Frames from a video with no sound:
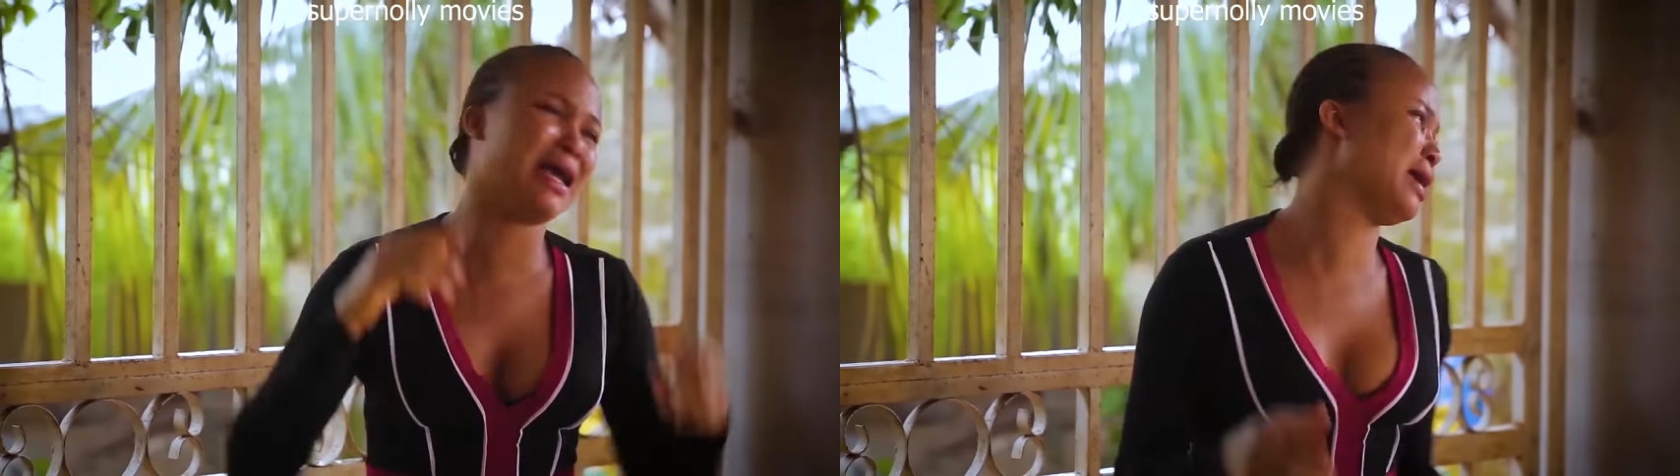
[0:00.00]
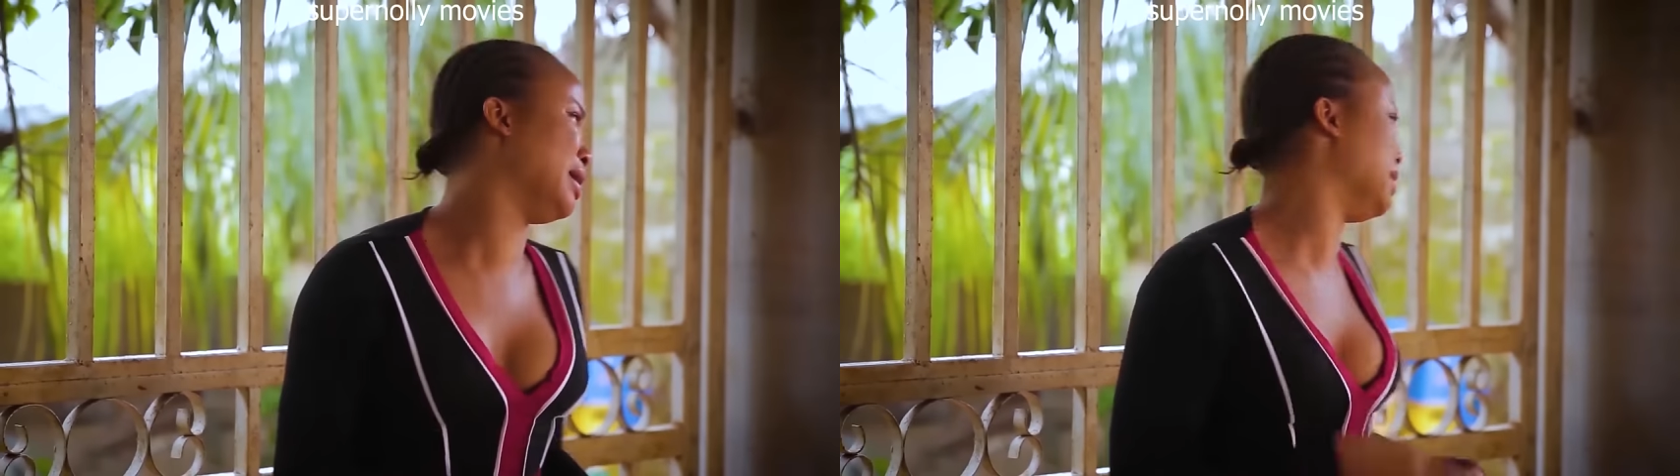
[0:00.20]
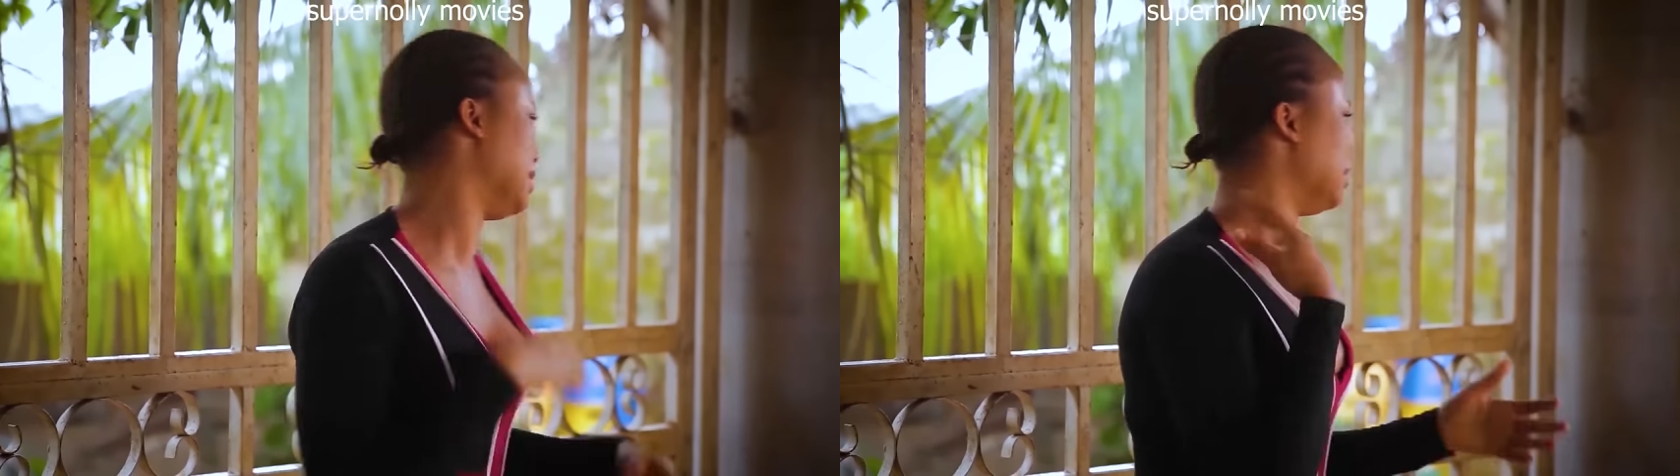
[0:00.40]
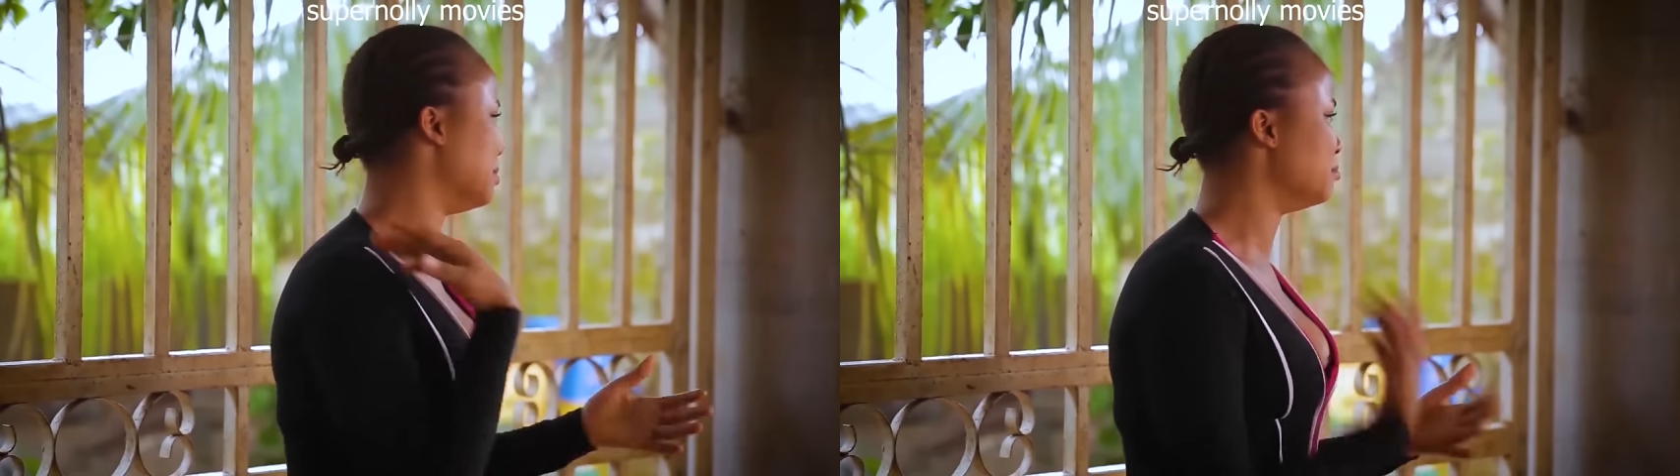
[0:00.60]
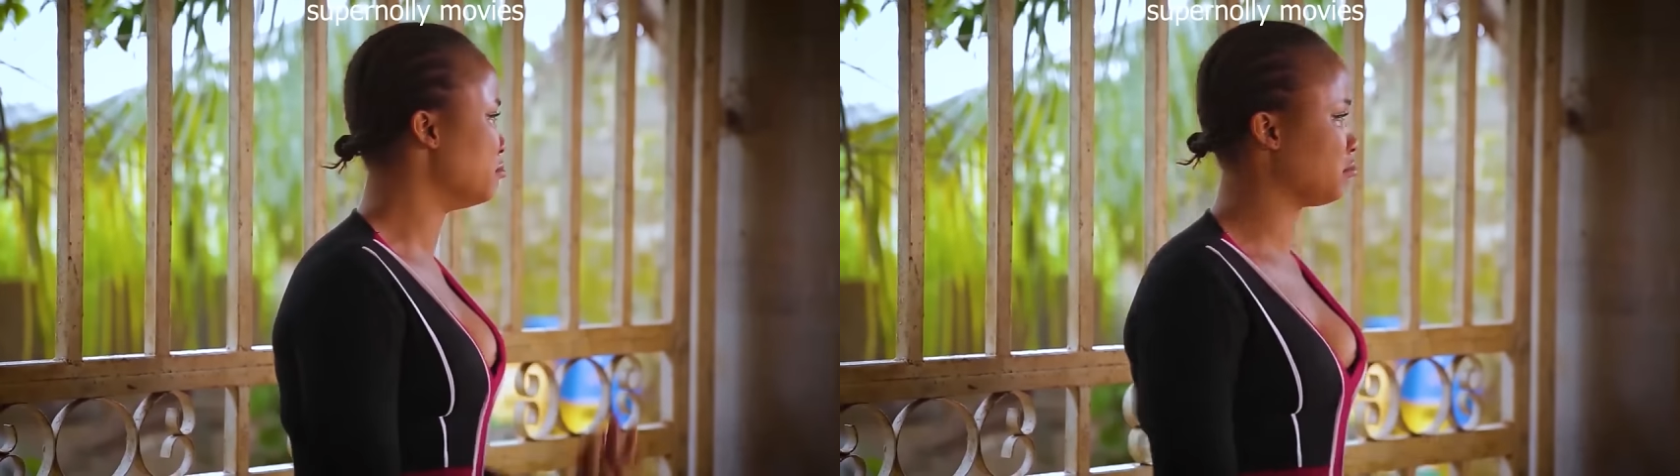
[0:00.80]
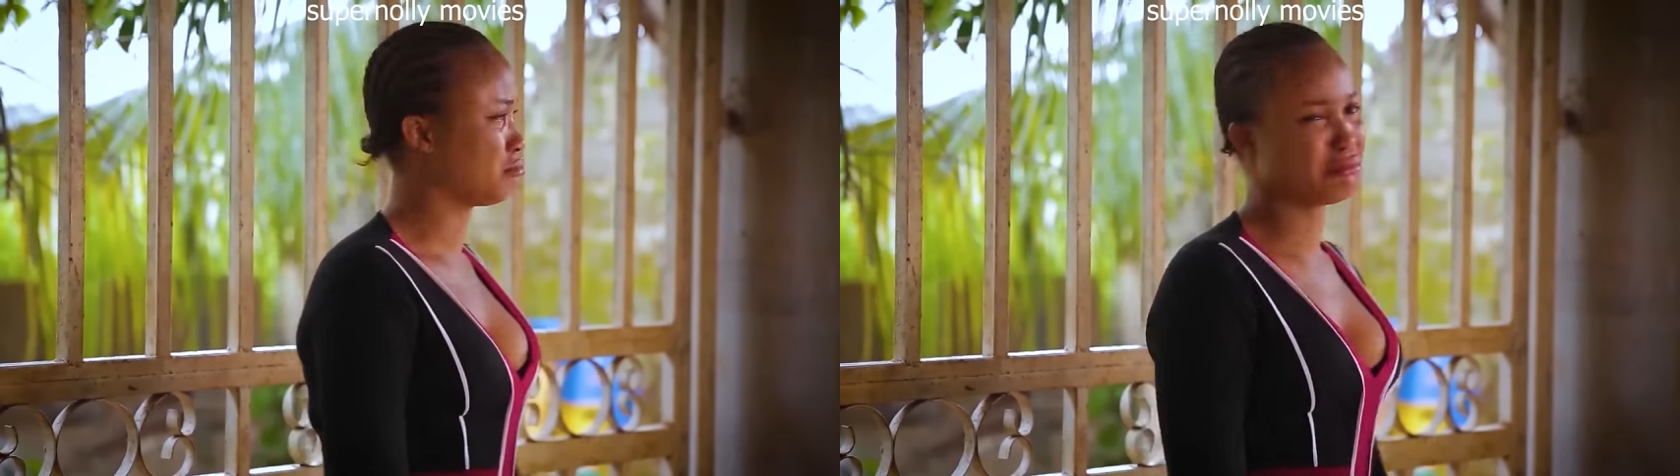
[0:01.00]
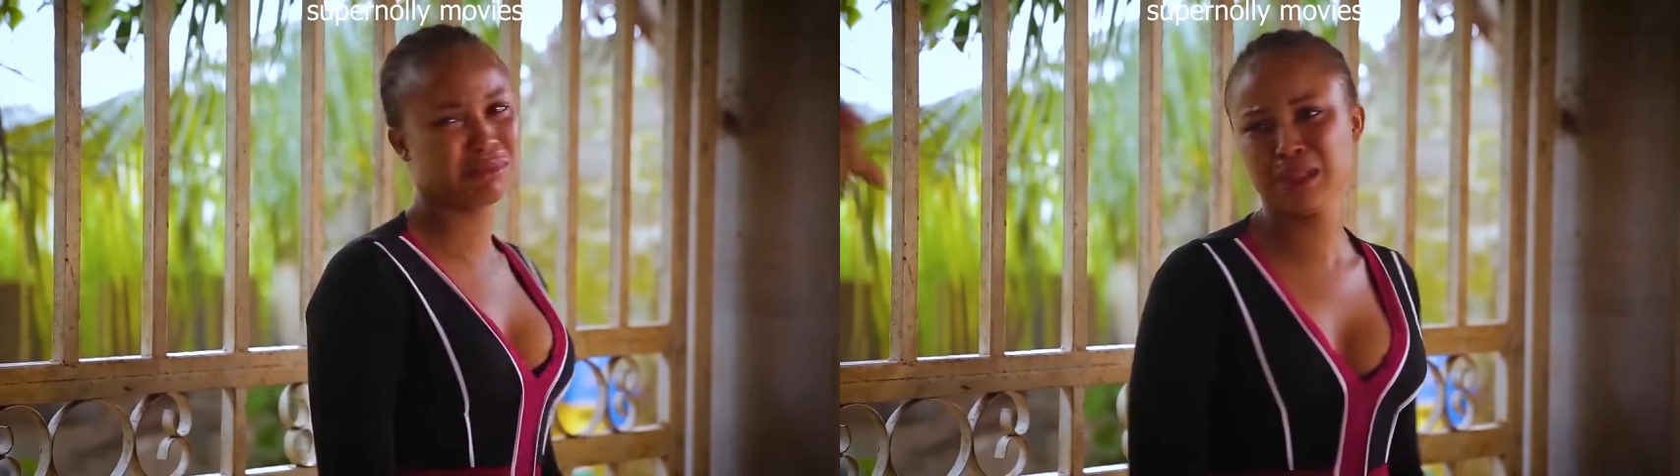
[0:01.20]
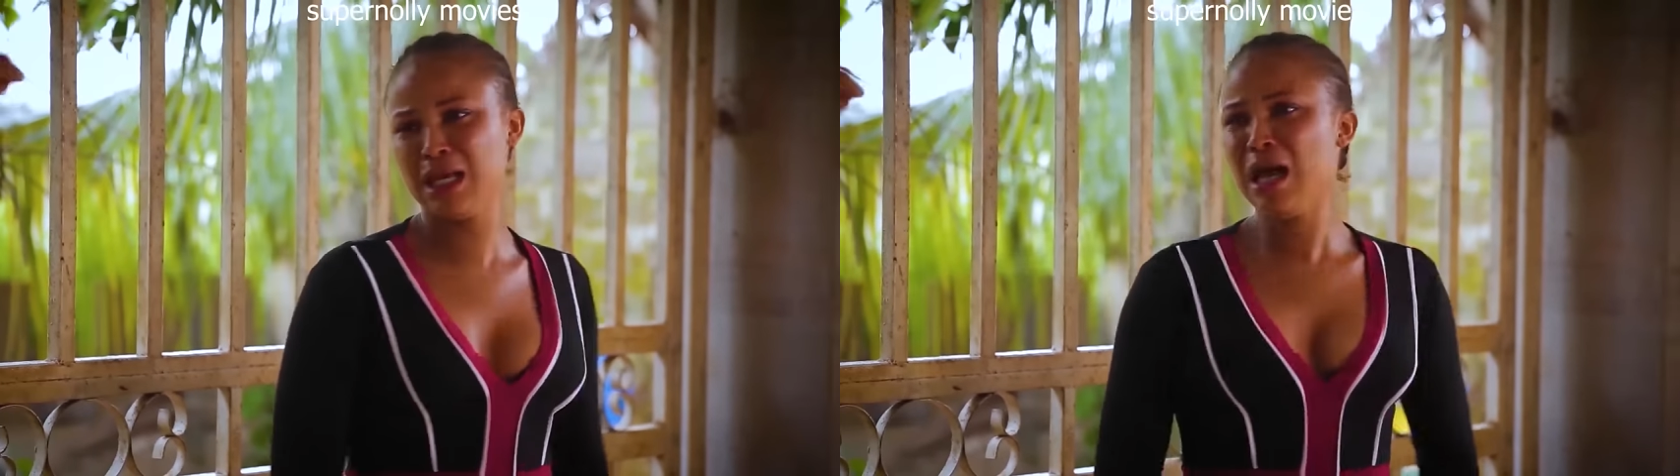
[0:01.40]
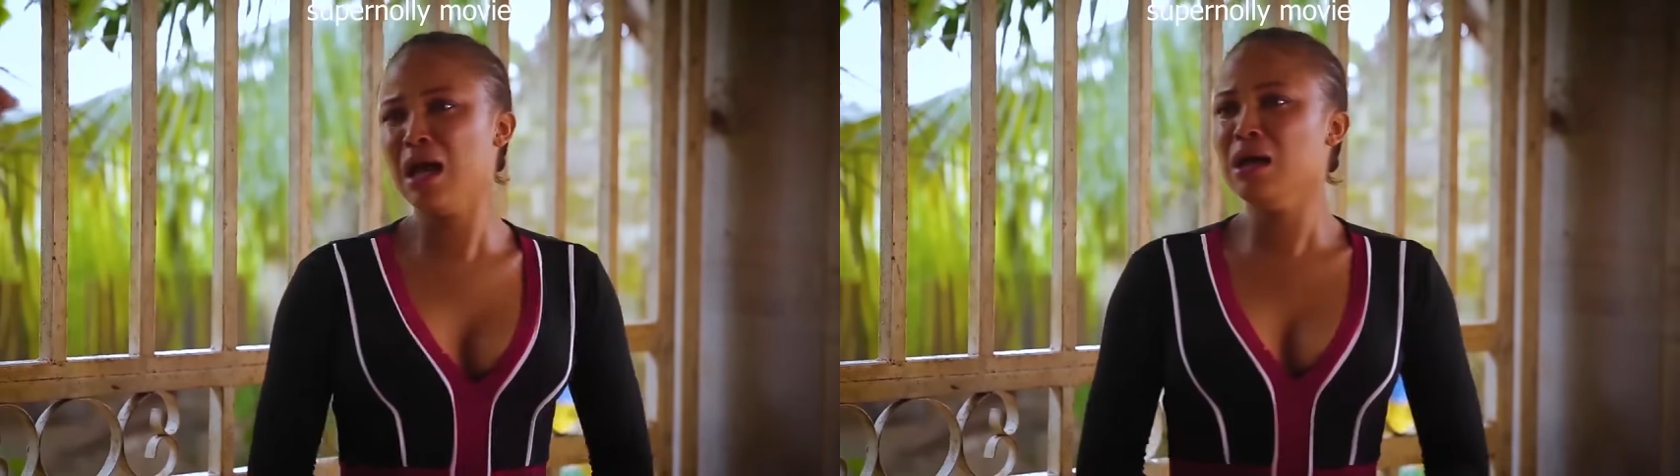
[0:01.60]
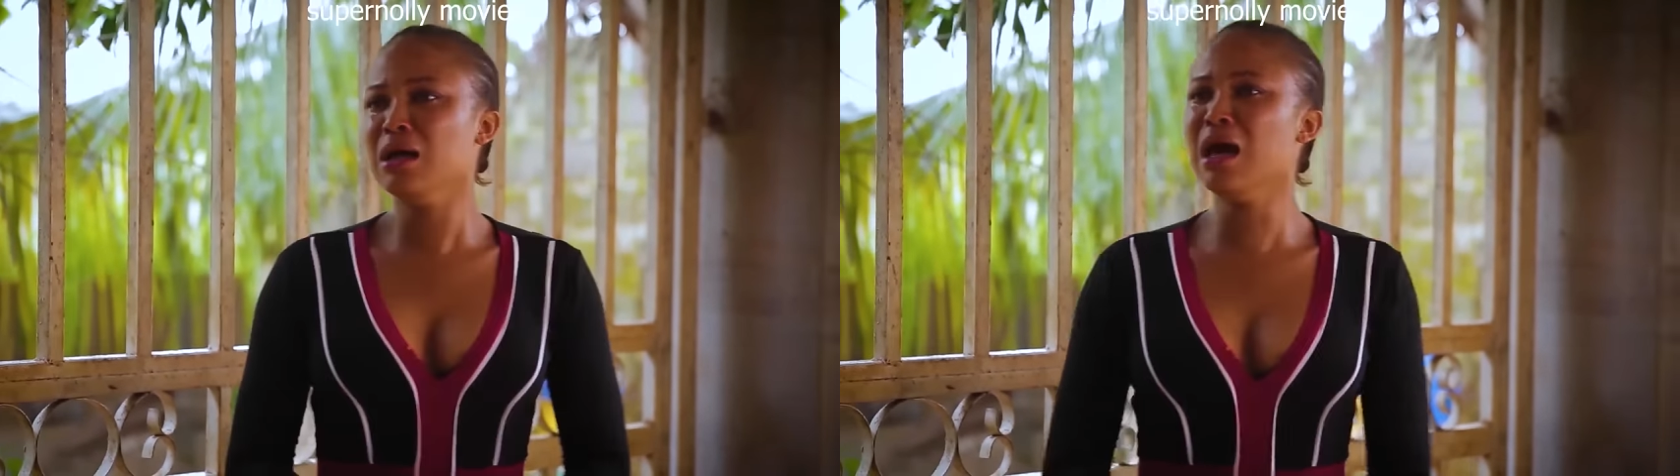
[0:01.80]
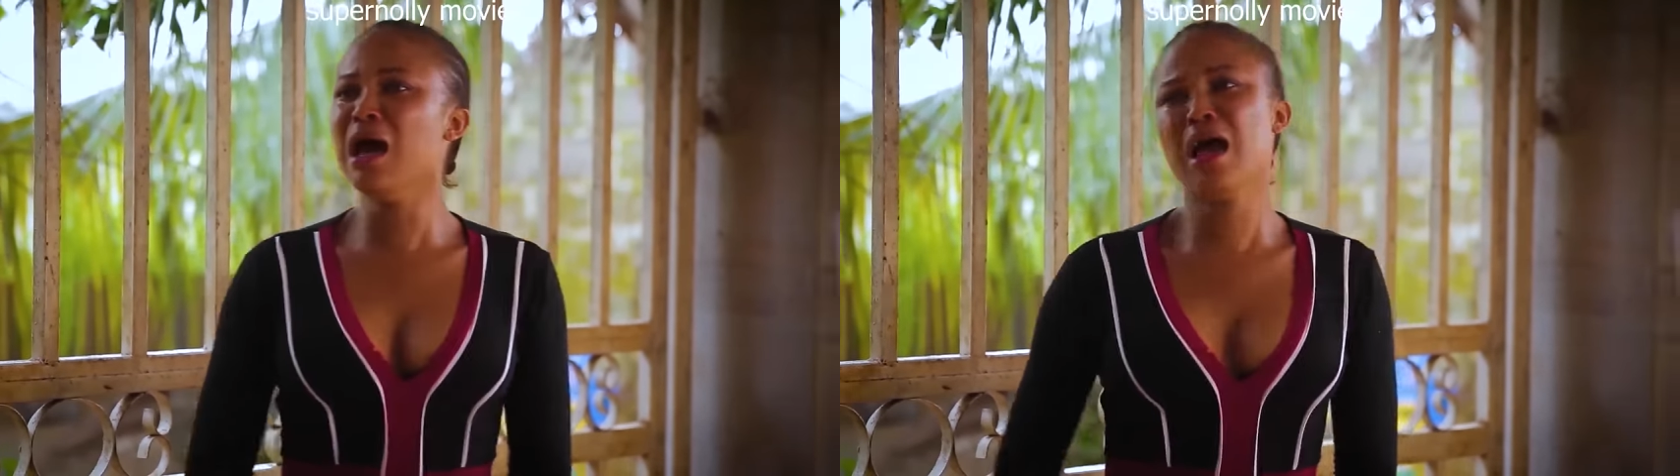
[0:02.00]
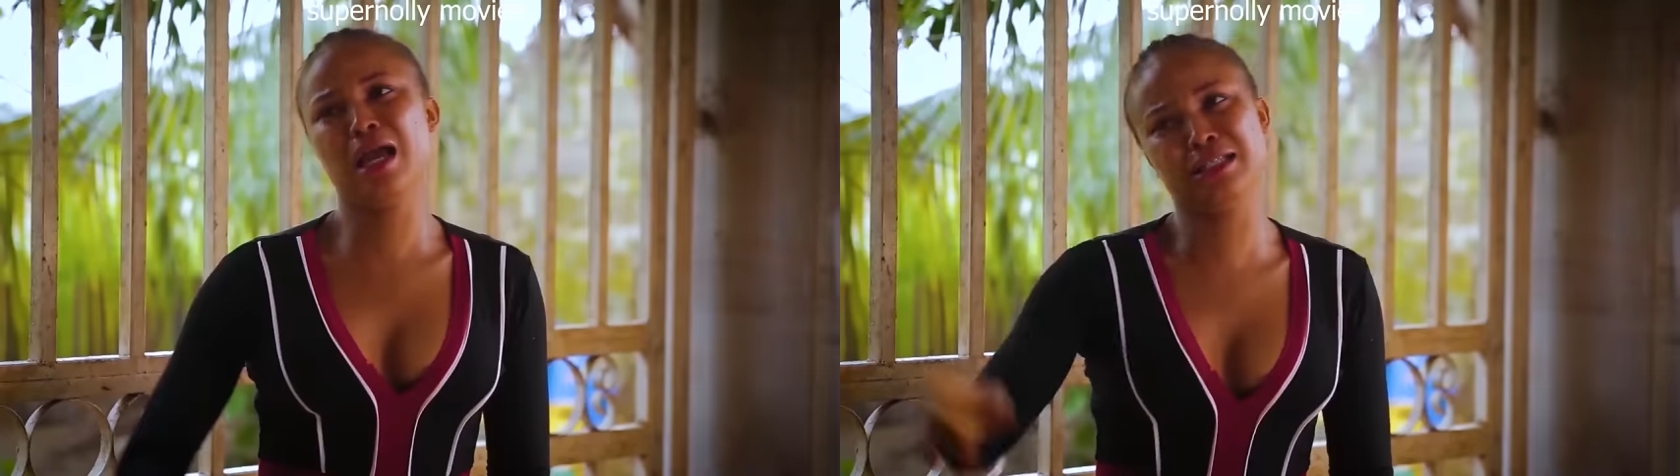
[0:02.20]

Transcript: How? Now you tell me, look at it. Hey, you better leave this house.